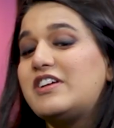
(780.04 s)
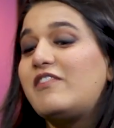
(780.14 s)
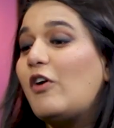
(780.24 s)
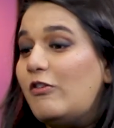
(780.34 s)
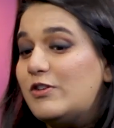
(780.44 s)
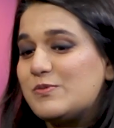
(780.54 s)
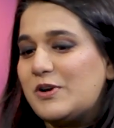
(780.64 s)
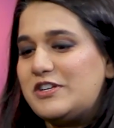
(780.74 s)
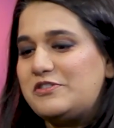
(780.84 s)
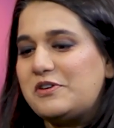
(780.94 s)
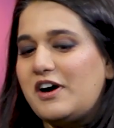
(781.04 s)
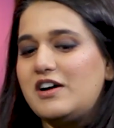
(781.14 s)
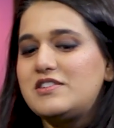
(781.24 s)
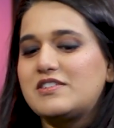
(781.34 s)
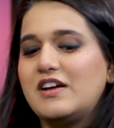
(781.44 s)
that I've always wanted to
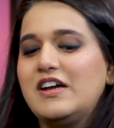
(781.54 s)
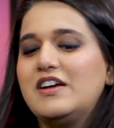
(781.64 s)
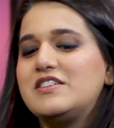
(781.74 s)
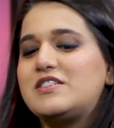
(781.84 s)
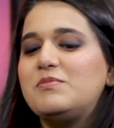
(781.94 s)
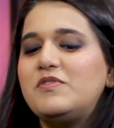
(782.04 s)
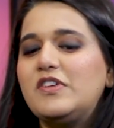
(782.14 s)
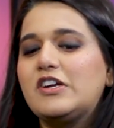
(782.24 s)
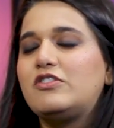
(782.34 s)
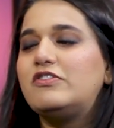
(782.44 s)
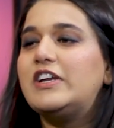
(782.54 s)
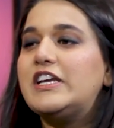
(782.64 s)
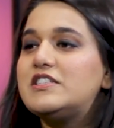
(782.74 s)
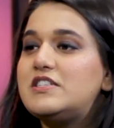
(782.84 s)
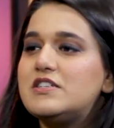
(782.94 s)
ask. Some of the
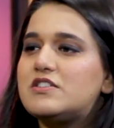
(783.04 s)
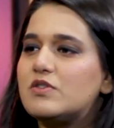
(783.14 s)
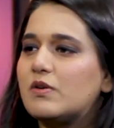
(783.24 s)
craziest